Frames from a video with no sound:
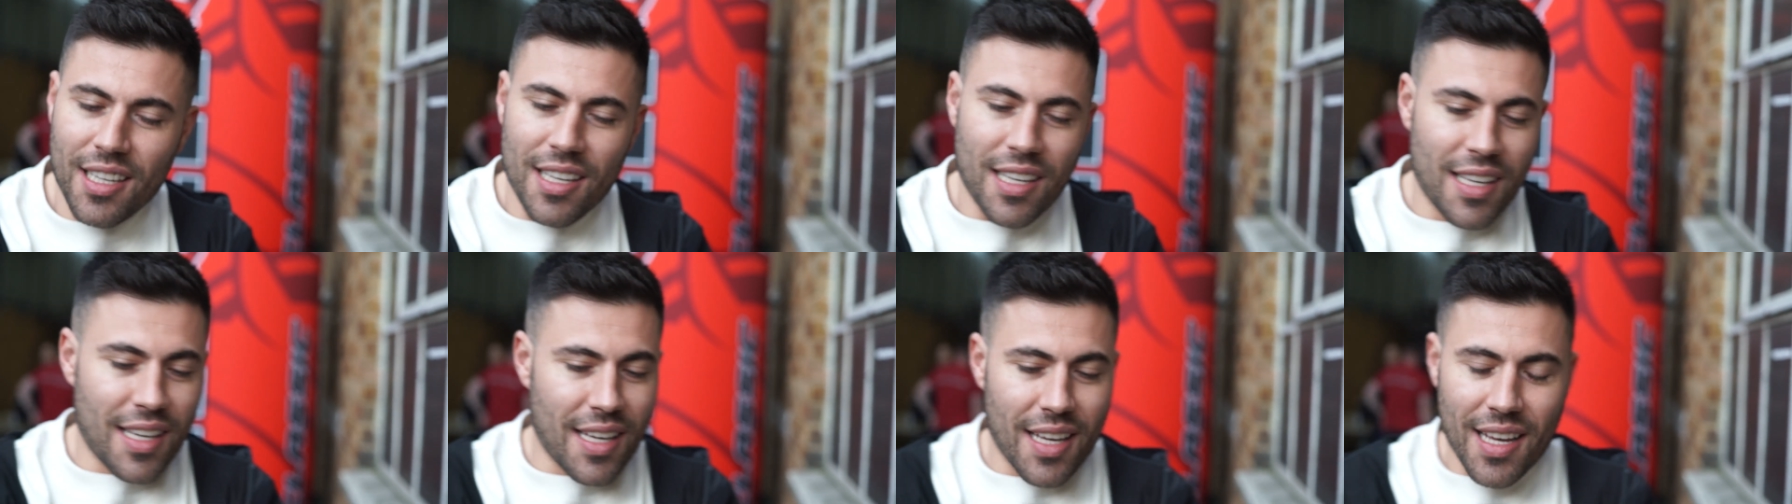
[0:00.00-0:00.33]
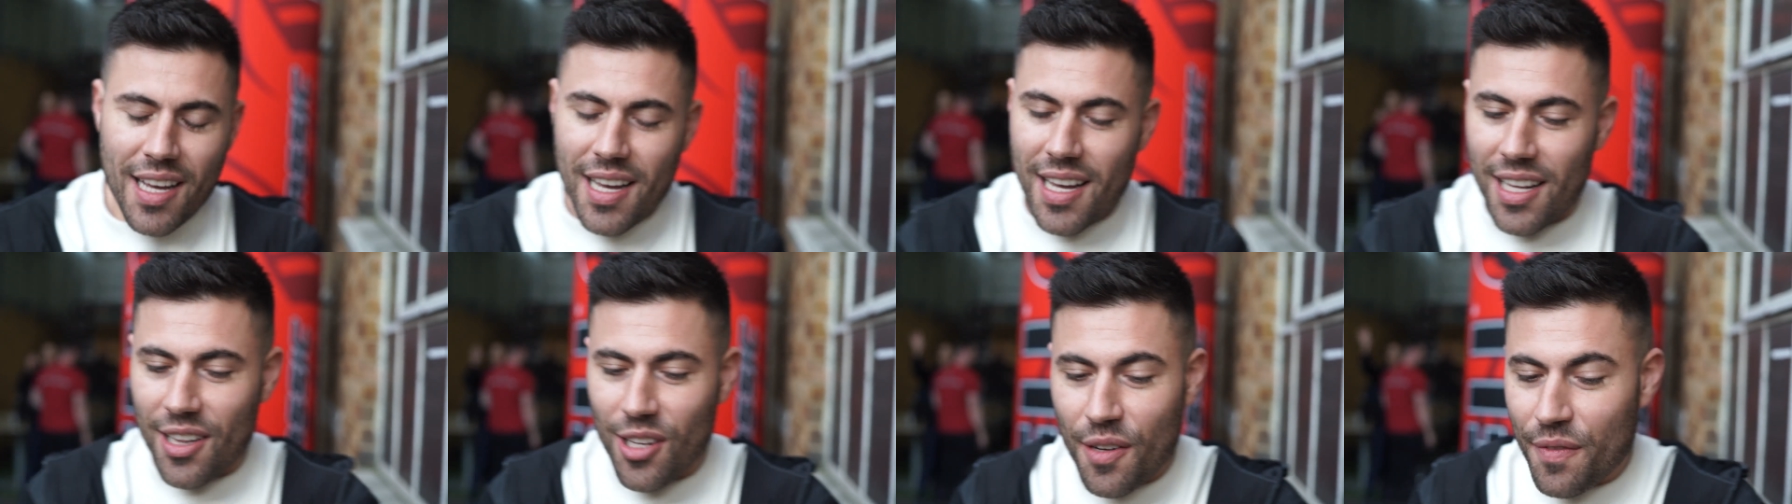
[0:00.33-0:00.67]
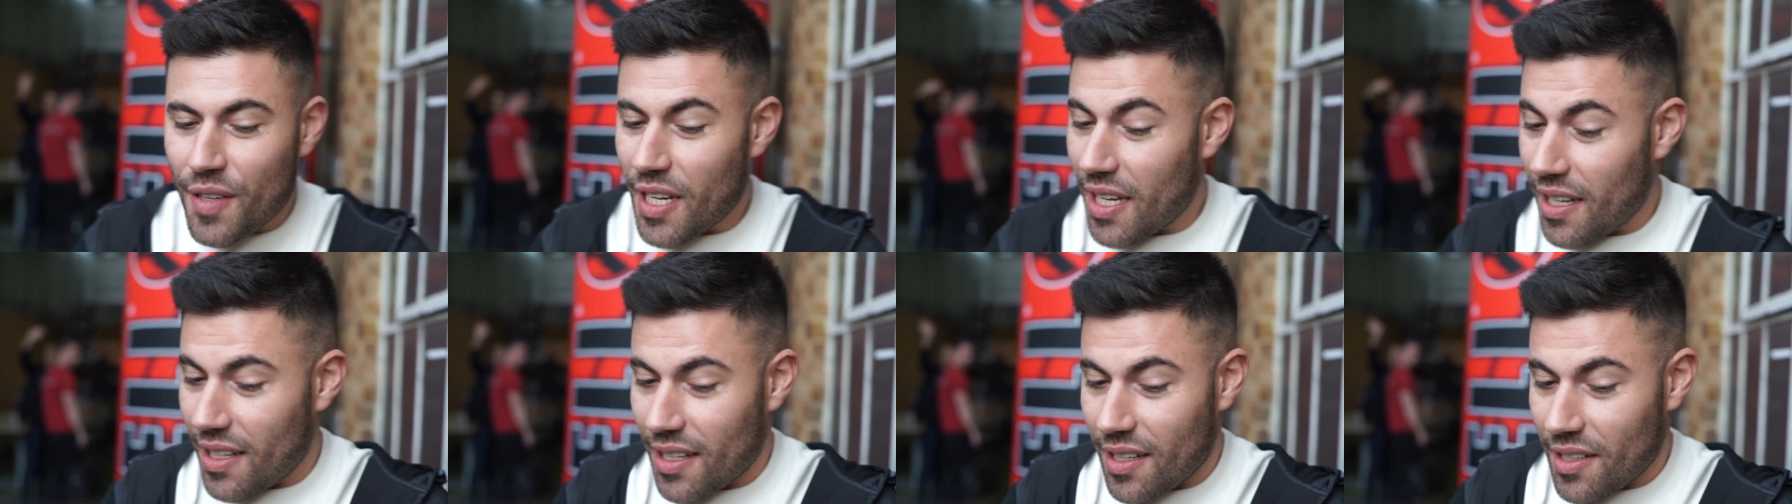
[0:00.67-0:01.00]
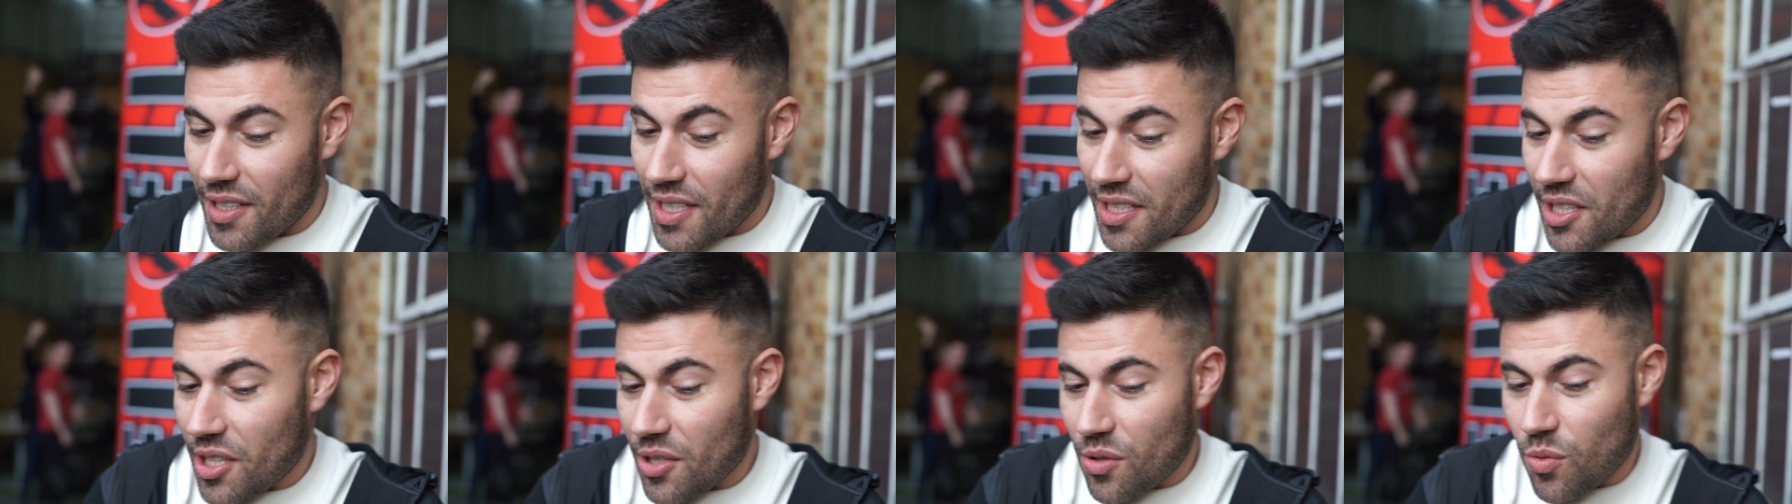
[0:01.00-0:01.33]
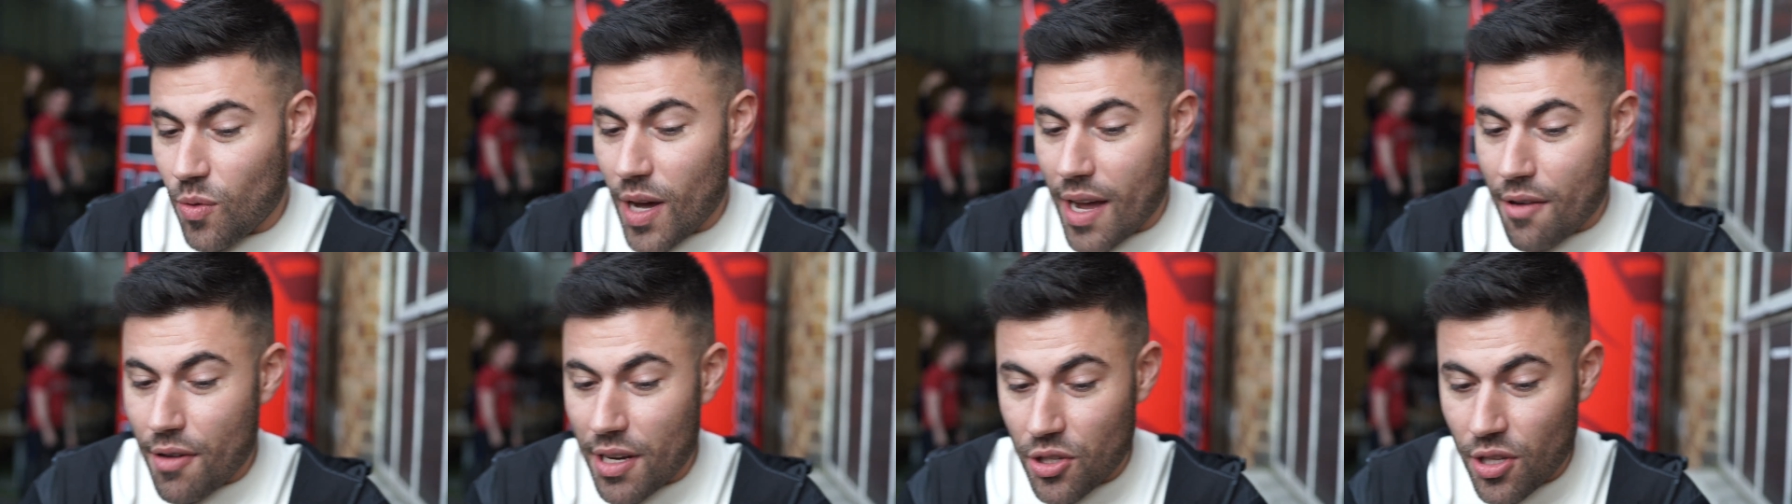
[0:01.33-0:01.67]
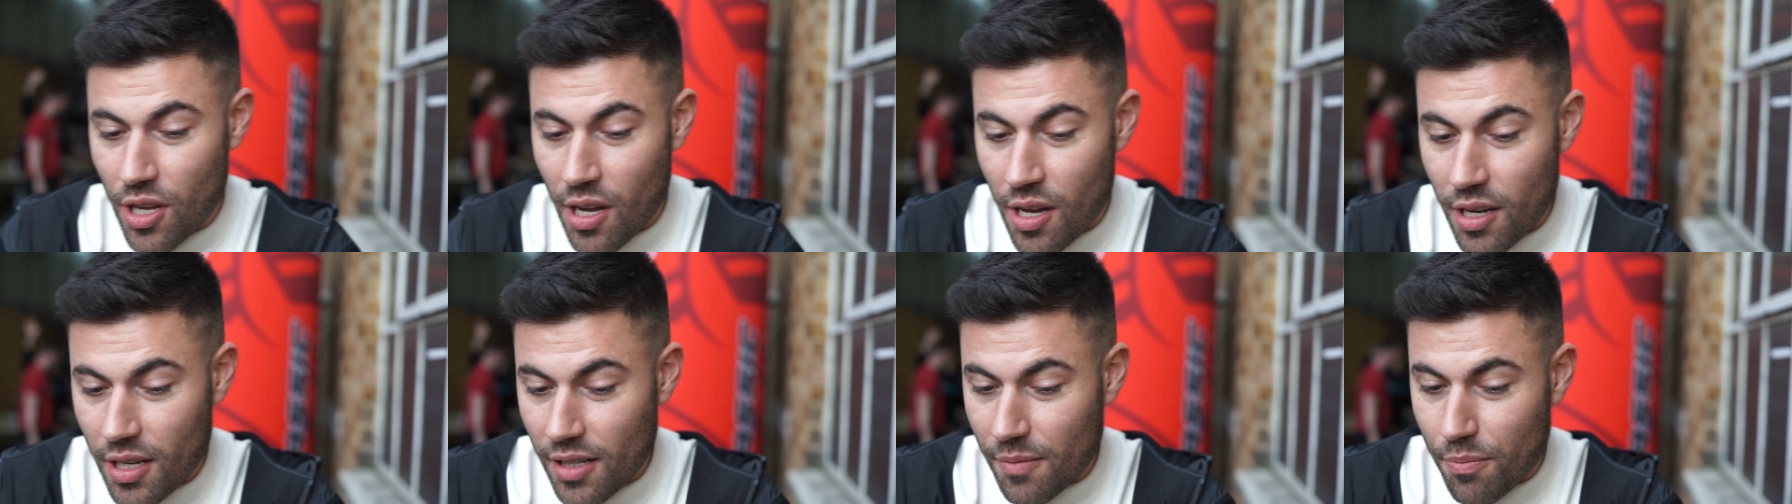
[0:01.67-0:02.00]
I love it. This is where I
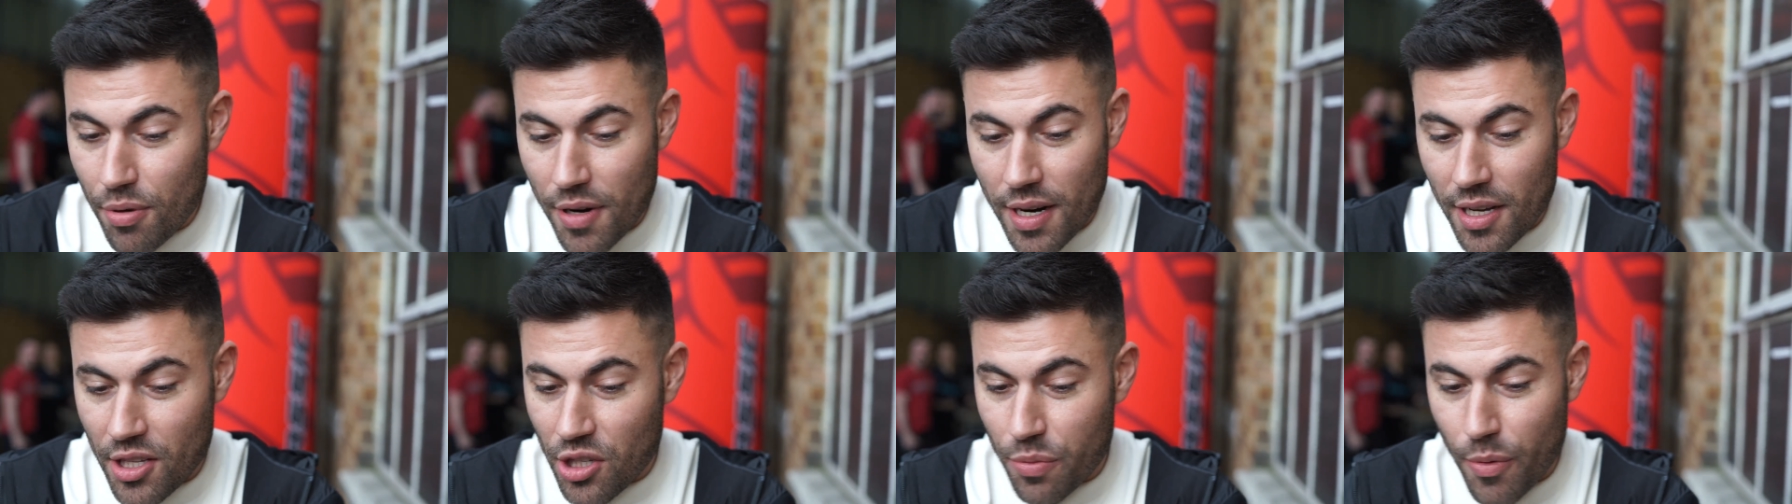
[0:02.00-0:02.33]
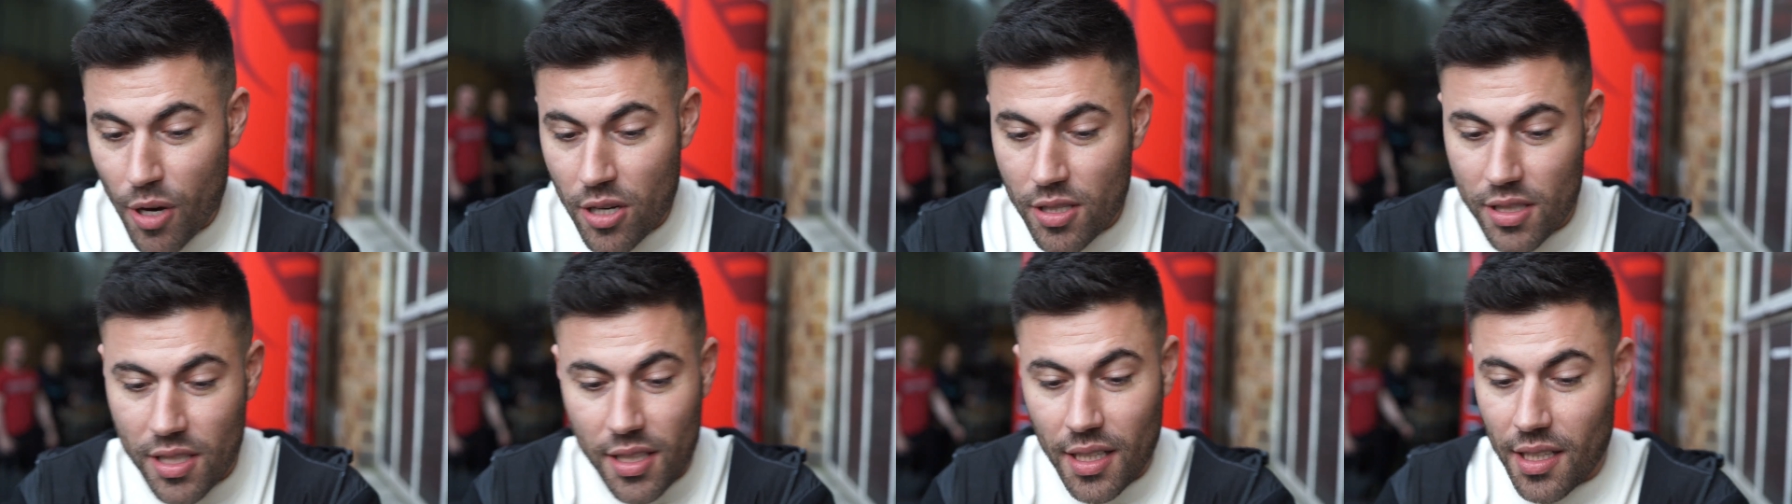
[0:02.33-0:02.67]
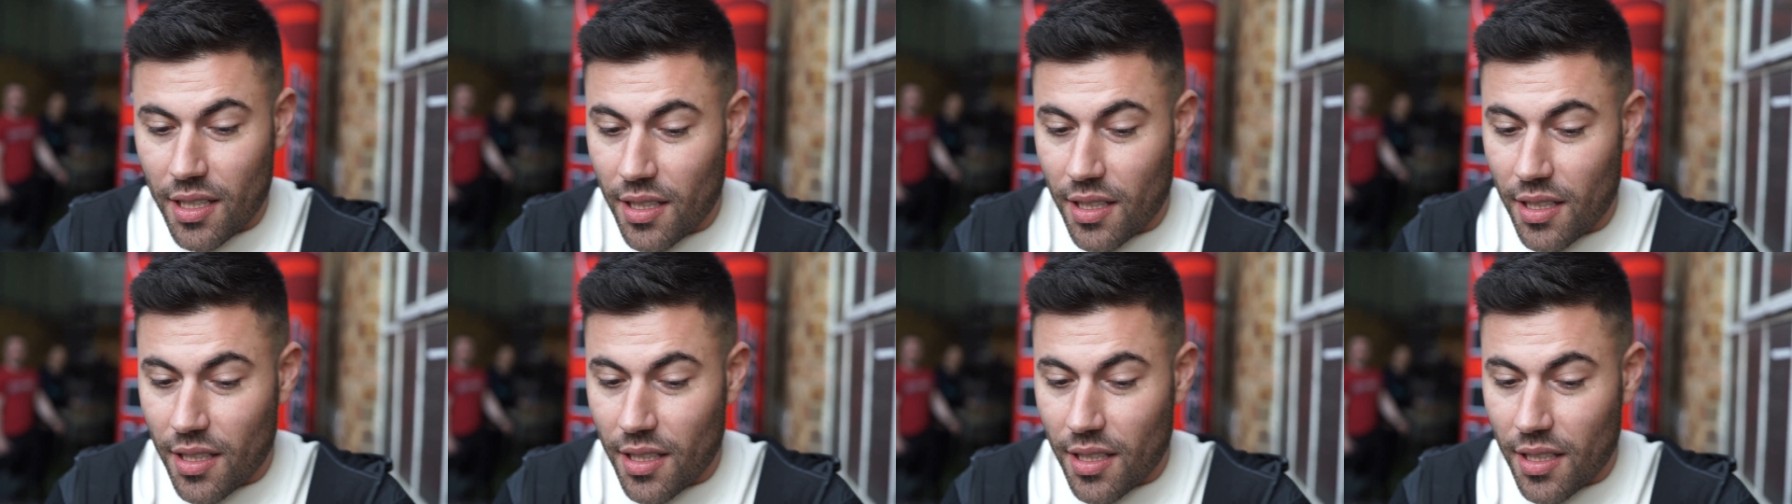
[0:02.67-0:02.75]
started British boxing,